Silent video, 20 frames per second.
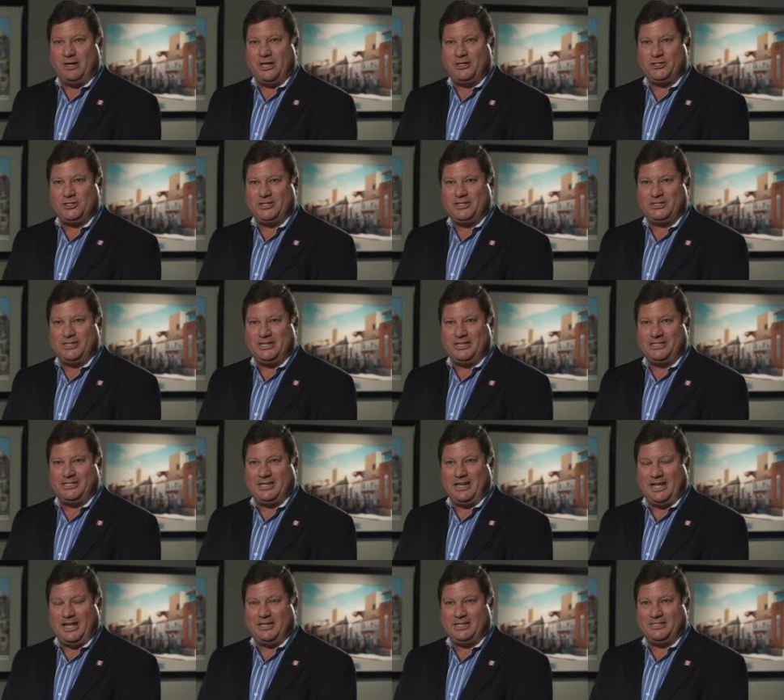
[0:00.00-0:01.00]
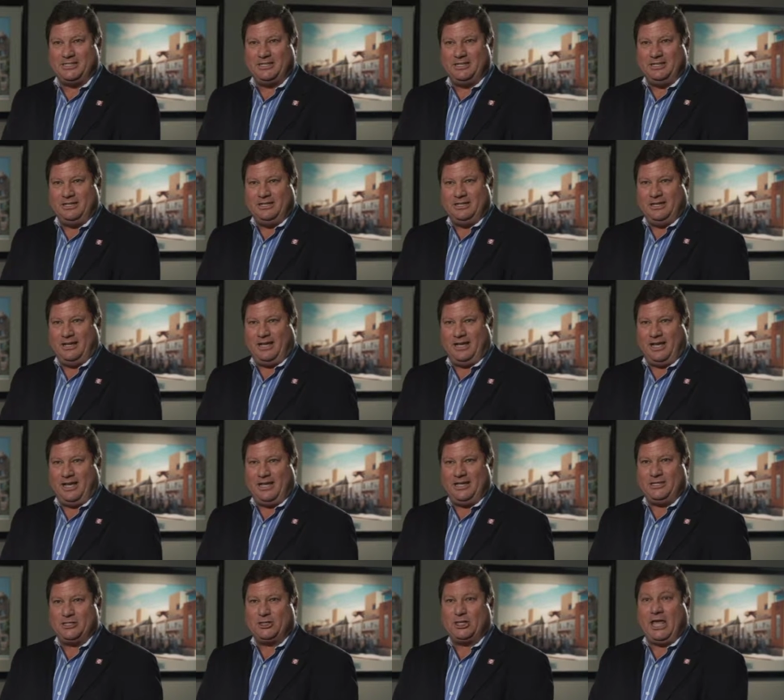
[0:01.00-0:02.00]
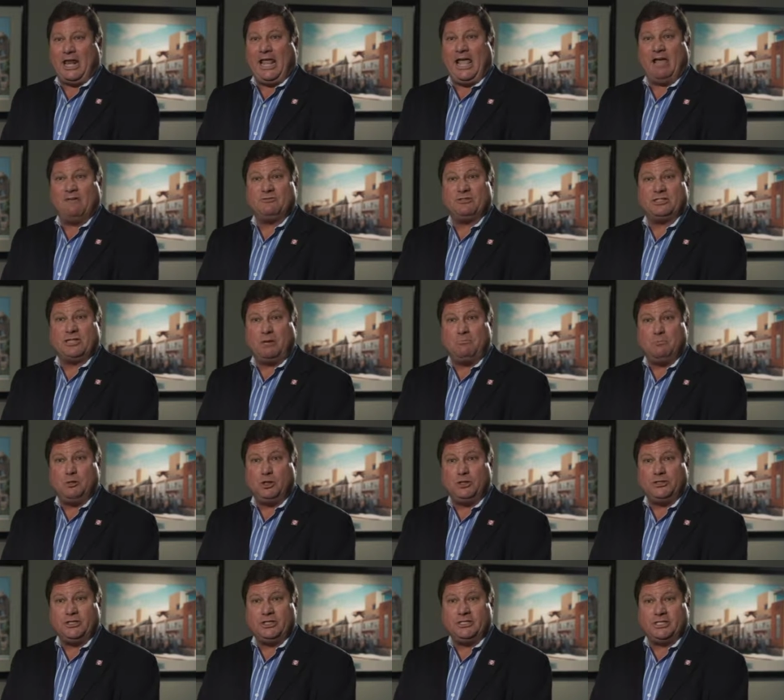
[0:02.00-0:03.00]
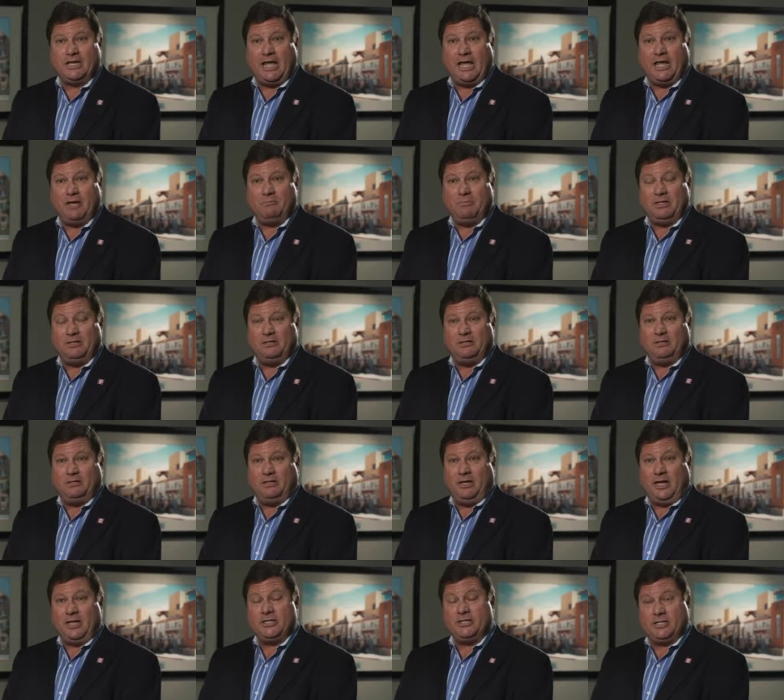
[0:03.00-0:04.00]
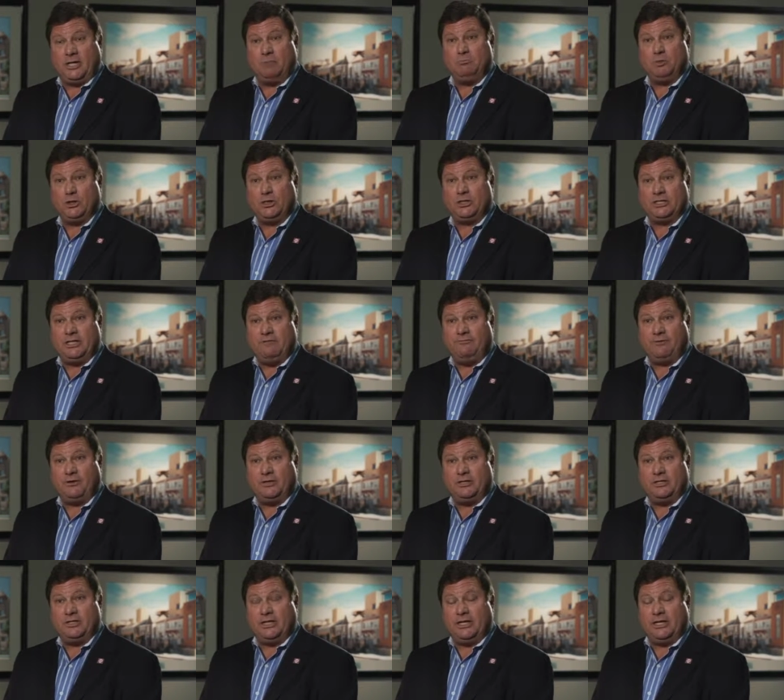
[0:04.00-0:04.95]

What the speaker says: niches these days, is going to have some look the same and some look different